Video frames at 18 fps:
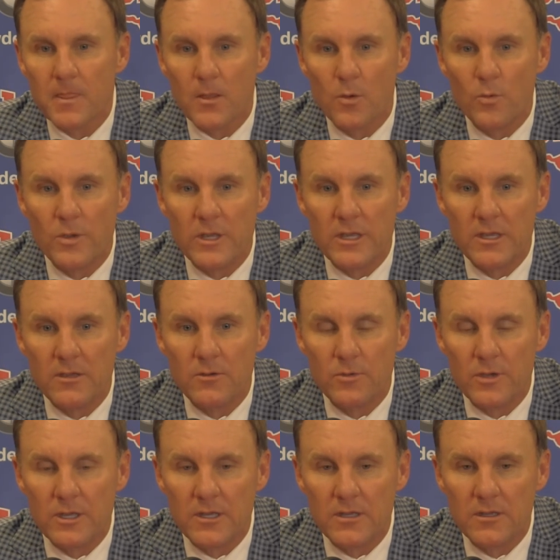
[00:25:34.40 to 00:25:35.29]
we
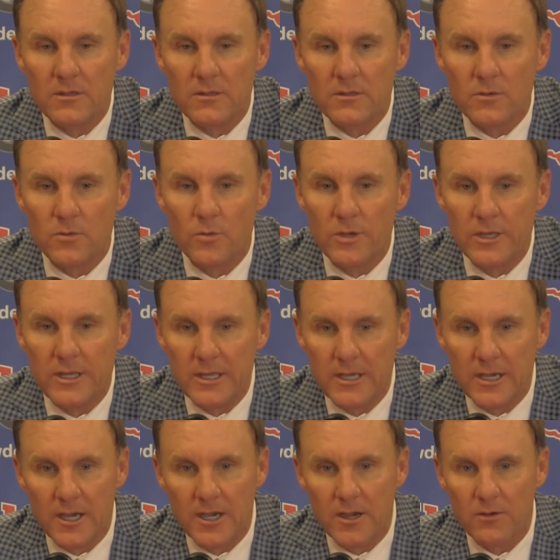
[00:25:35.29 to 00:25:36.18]
we
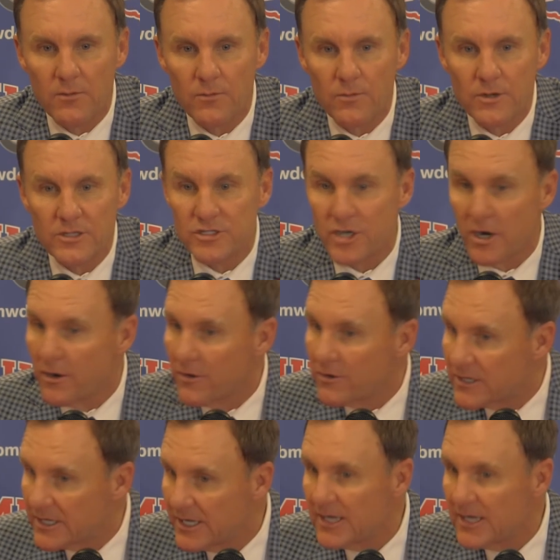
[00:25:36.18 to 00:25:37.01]
we uh, returned